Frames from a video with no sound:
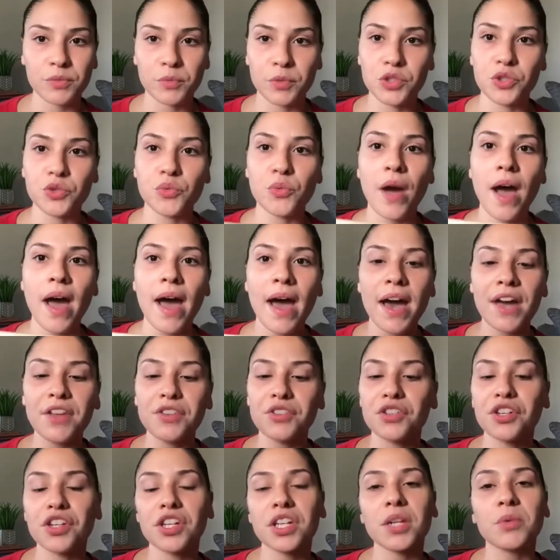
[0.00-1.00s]
When you
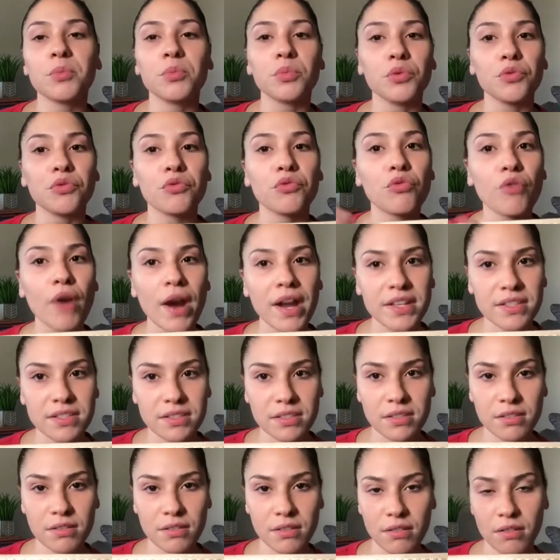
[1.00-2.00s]
add, you're gonna move right
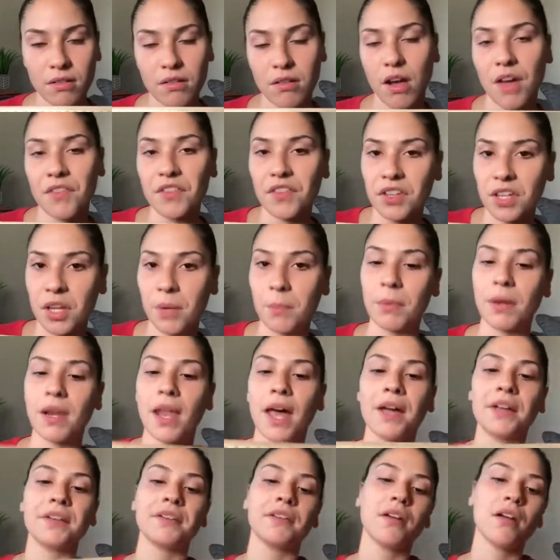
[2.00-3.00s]
on the number
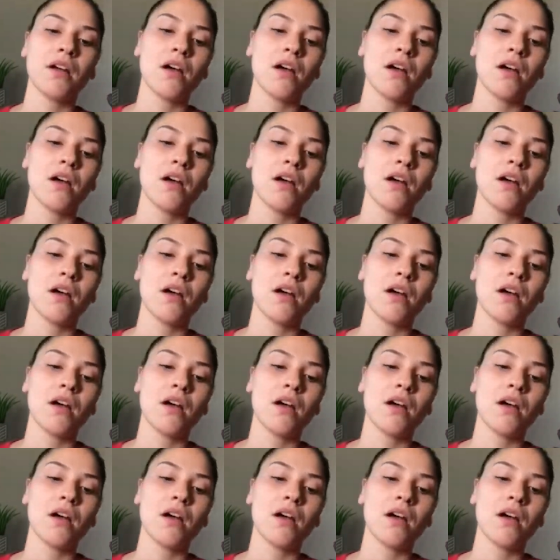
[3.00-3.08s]
line.